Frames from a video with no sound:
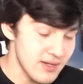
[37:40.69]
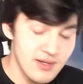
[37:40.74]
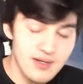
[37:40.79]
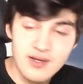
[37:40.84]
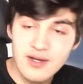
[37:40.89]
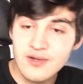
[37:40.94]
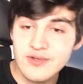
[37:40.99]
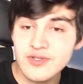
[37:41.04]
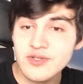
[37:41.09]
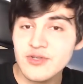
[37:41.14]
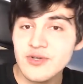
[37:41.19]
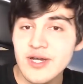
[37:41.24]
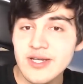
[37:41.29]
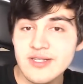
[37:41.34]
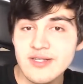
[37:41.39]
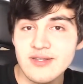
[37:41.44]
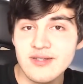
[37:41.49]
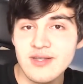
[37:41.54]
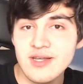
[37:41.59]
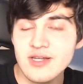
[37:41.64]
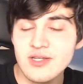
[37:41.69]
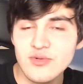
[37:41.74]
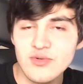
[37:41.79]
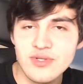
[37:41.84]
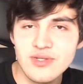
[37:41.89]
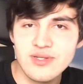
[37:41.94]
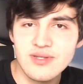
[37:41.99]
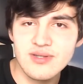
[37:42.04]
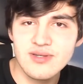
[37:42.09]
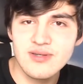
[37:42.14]
I'll see you guys in the next
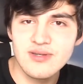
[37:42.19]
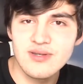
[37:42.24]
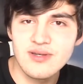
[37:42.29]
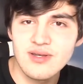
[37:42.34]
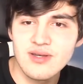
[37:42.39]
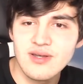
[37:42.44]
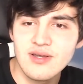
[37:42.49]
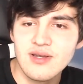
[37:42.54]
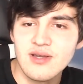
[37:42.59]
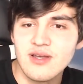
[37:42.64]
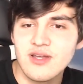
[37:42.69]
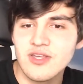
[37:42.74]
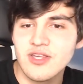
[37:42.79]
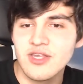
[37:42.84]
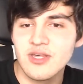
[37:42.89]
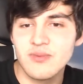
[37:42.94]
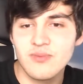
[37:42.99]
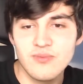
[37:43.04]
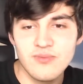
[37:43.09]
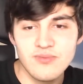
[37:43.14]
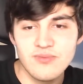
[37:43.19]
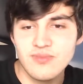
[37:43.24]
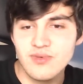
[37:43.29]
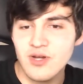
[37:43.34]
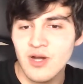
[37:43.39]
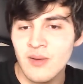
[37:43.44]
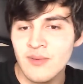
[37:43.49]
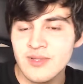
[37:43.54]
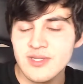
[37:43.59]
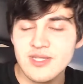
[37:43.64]
ones. Keep
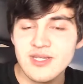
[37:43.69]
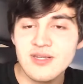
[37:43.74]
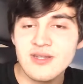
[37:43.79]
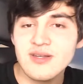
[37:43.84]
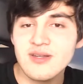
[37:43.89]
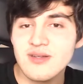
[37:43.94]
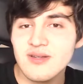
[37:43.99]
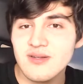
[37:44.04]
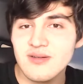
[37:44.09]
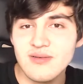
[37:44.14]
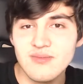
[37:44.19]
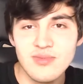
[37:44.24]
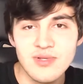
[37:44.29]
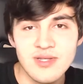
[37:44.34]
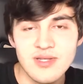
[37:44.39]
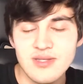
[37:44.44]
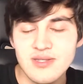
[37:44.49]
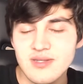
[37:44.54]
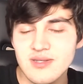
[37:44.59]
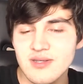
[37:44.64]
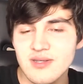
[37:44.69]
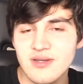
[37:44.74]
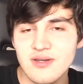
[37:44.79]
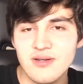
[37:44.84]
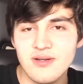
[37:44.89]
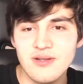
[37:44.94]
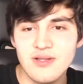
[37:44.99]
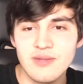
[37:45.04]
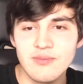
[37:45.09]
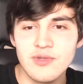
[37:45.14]
commenting, please.
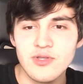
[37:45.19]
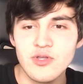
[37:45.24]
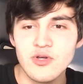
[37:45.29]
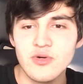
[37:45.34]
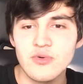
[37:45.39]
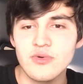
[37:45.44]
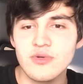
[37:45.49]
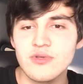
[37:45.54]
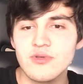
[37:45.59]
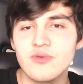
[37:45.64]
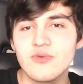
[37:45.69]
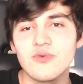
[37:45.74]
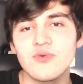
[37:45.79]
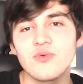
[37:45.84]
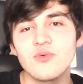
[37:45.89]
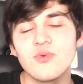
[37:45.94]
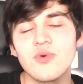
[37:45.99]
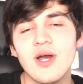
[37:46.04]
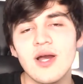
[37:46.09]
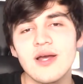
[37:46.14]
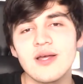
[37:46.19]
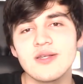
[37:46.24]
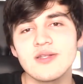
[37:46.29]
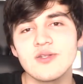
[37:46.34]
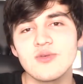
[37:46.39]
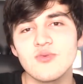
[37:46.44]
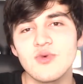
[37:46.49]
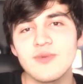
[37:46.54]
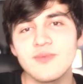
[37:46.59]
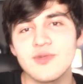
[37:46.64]
Let me know what you
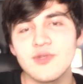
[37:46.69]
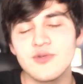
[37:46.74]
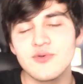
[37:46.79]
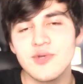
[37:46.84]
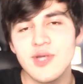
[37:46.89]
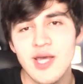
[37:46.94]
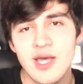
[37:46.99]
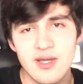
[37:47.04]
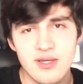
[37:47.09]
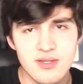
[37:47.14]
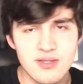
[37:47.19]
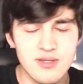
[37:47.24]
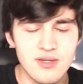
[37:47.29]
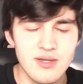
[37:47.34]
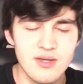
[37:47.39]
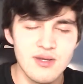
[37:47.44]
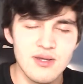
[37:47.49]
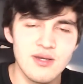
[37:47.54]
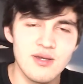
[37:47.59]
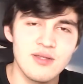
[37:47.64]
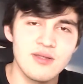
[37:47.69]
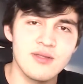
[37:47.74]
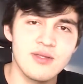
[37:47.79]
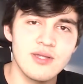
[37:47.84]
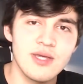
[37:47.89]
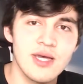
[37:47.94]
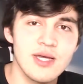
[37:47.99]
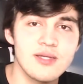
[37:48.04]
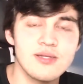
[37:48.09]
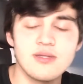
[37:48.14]
guys want me to react
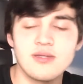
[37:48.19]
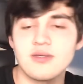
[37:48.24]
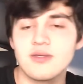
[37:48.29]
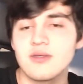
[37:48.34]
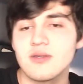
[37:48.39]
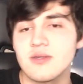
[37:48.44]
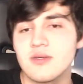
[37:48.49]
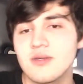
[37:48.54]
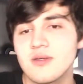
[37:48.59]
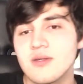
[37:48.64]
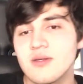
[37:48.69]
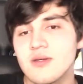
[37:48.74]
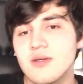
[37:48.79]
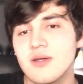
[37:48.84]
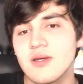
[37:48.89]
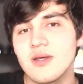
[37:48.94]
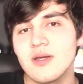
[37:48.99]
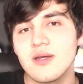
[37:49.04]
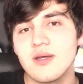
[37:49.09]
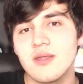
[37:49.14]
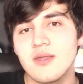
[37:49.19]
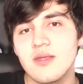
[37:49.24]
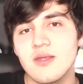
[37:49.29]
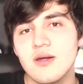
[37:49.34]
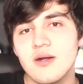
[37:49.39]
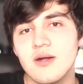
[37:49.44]
next, and